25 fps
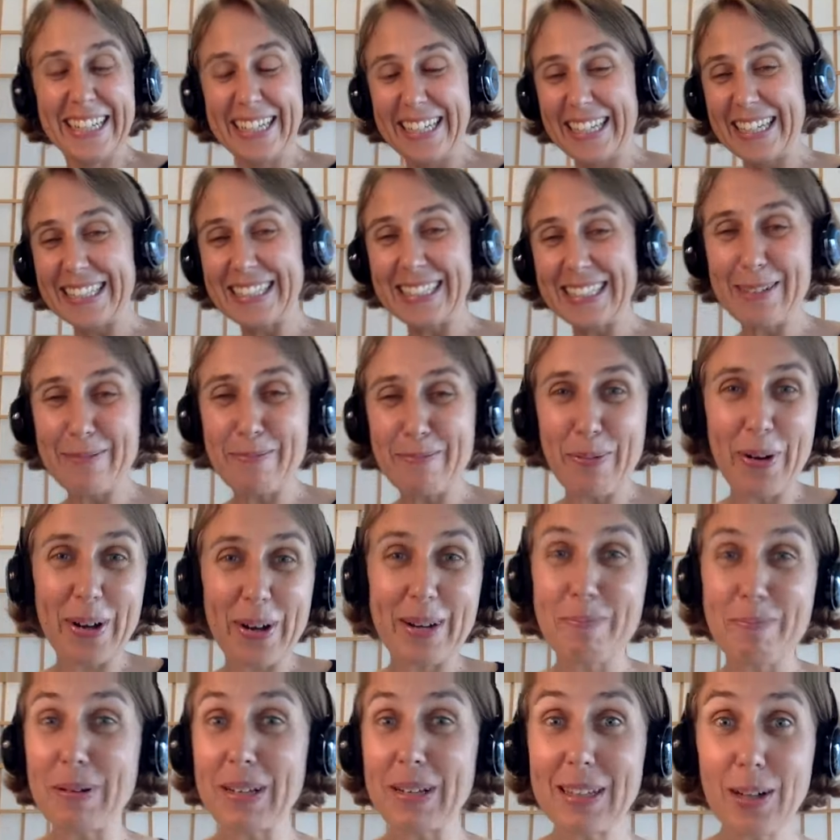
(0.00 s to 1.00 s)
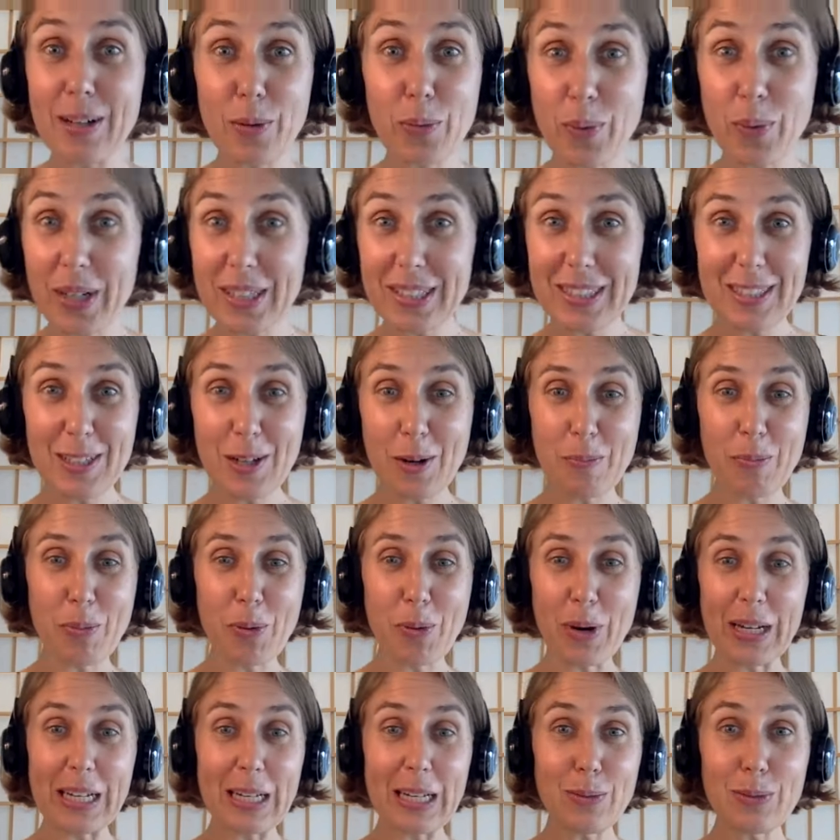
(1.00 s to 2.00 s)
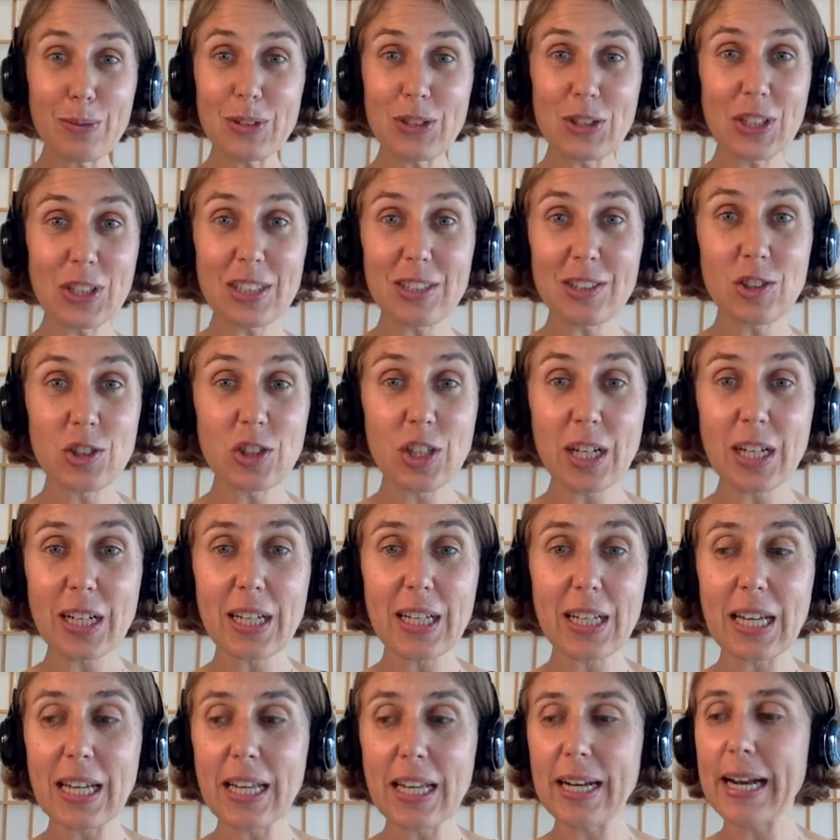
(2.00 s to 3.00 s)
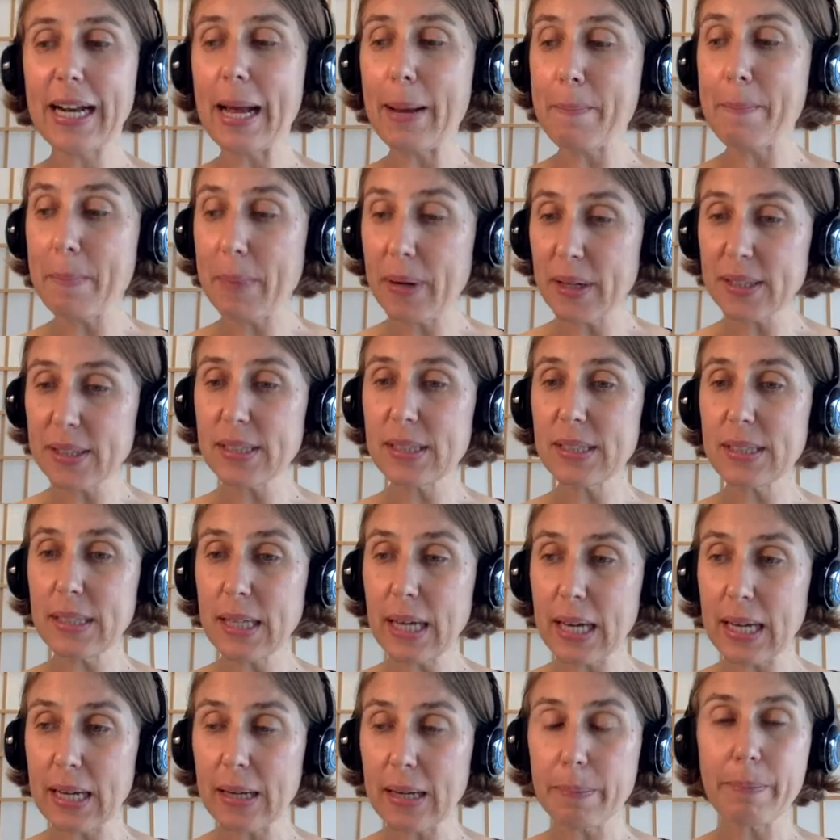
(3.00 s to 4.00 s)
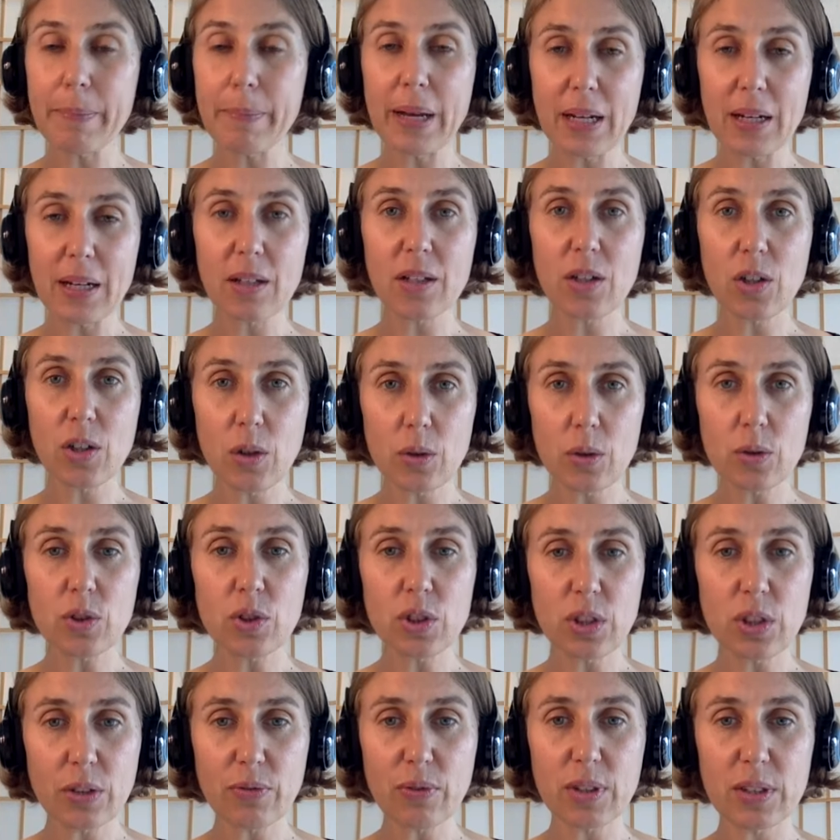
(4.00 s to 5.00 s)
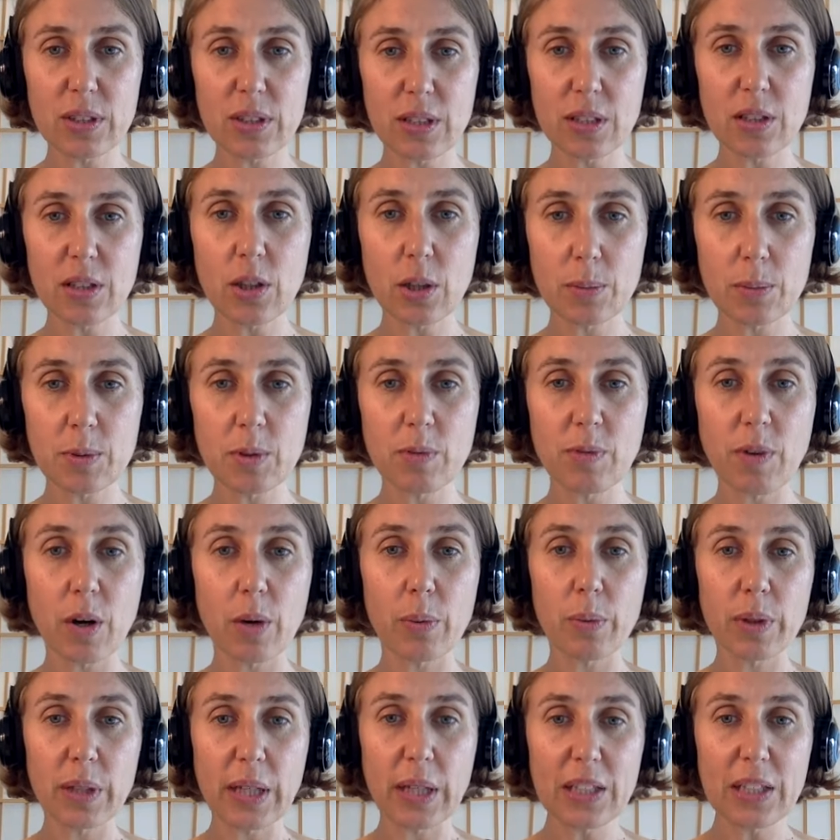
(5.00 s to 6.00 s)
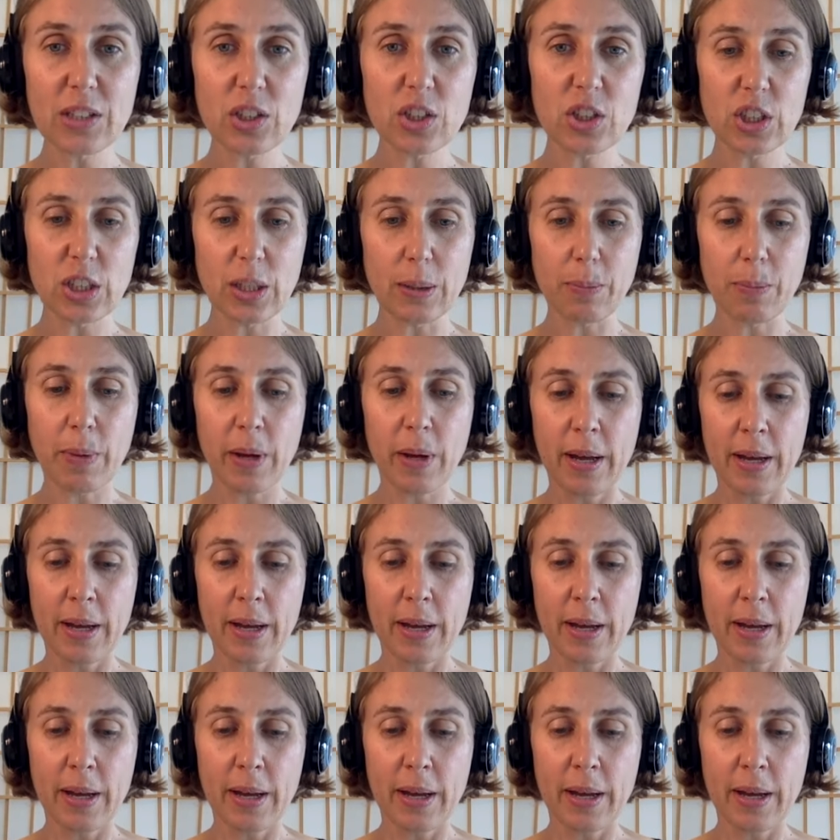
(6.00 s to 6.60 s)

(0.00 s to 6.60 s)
Get to the point. But there was no point. He was just checking in. And I must say, it made a huge difference in terms of our relationship.